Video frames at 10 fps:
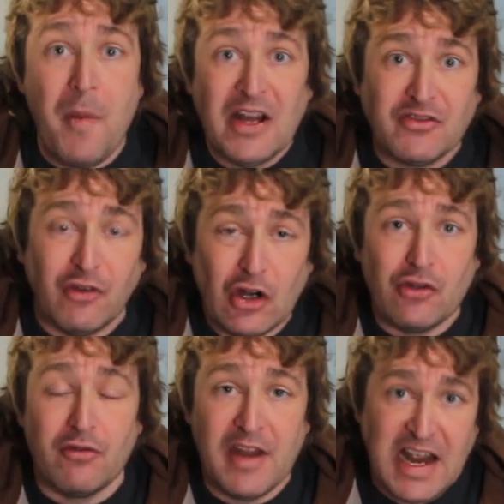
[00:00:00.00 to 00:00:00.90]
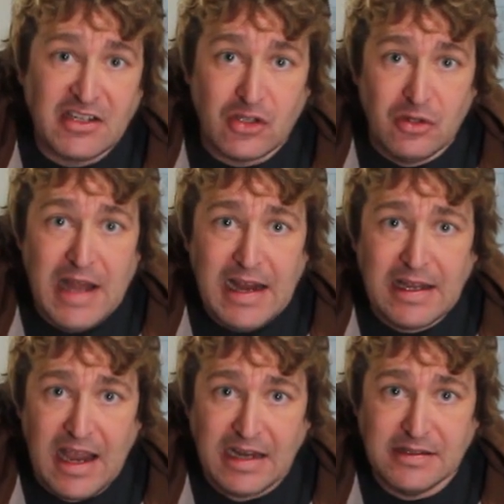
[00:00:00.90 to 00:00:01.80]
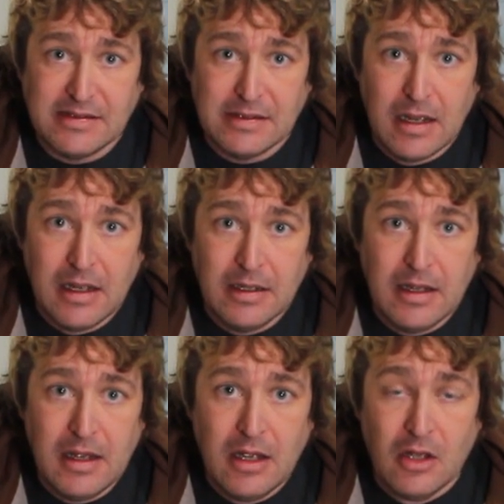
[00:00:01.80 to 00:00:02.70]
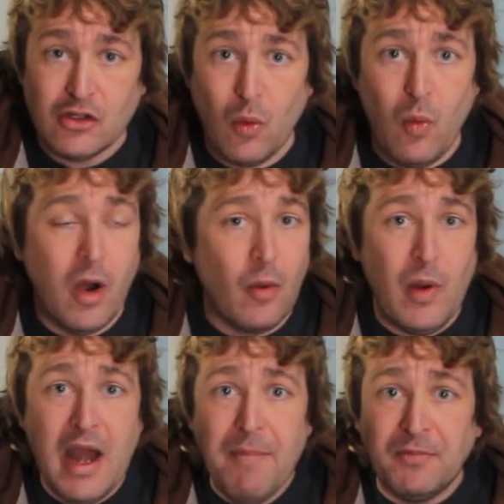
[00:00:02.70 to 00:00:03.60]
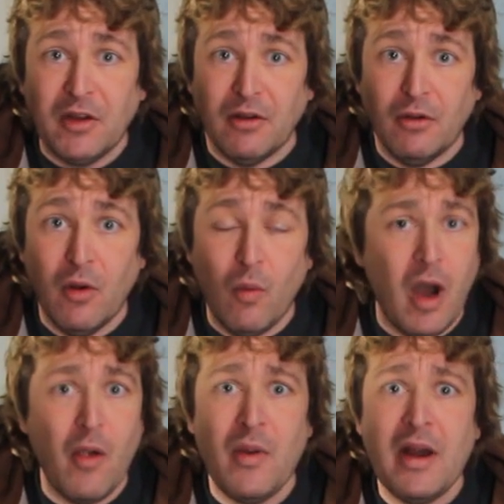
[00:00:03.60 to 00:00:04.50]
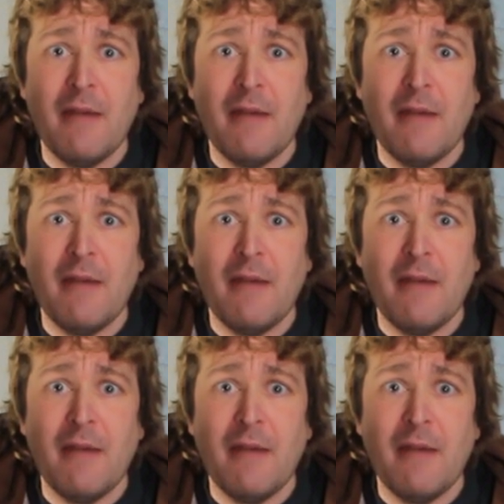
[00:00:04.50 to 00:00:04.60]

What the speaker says: much further the next two decades. So what are we up to? Why are we